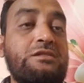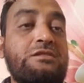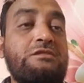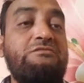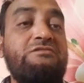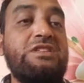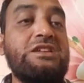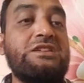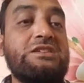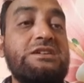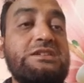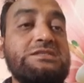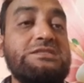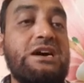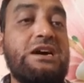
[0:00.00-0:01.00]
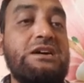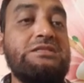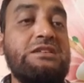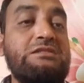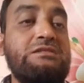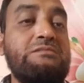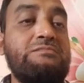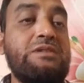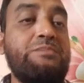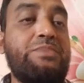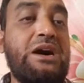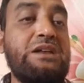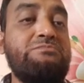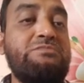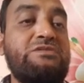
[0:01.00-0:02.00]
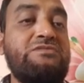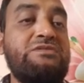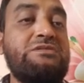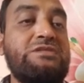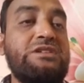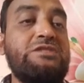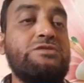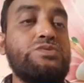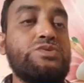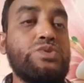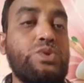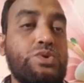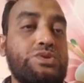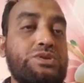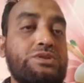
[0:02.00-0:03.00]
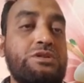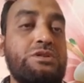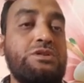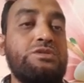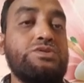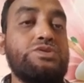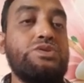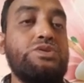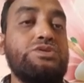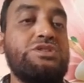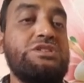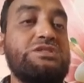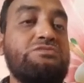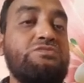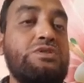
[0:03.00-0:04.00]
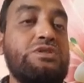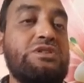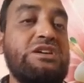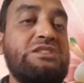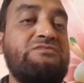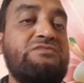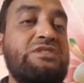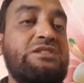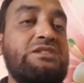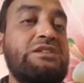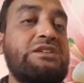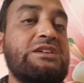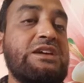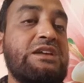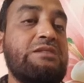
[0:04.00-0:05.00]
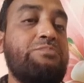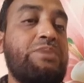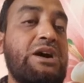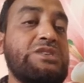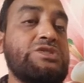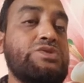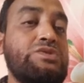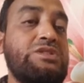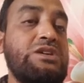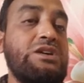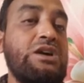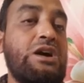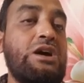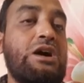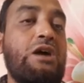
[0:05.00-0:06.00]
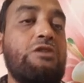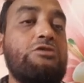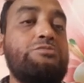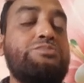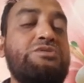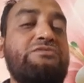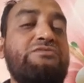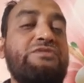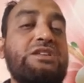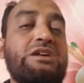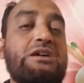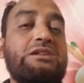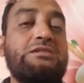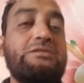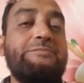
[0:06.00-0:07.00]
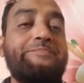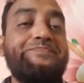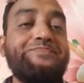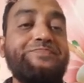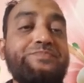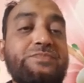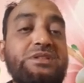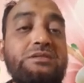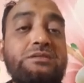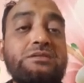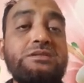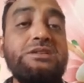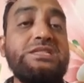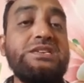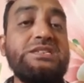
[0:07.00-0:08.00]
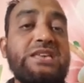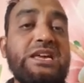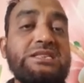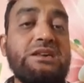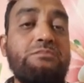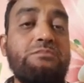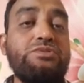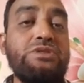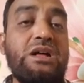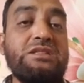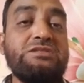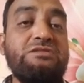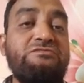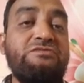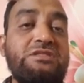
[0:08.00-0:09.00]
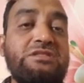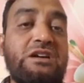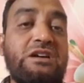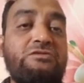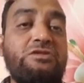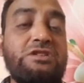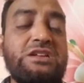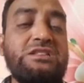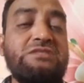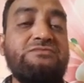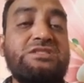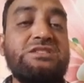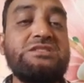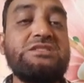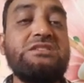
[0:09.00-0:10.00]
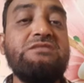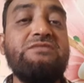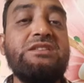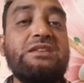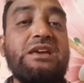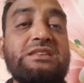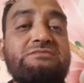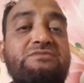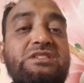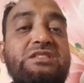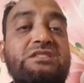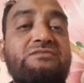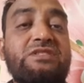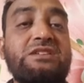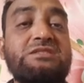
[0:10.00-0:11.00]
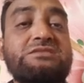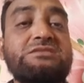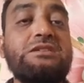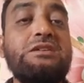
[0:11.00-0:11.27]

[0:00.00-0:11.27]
When it turns on, there will be a path between drain to source. So this voltage VDD can pass to the output V0. In this example also, the voltage which is given as V reference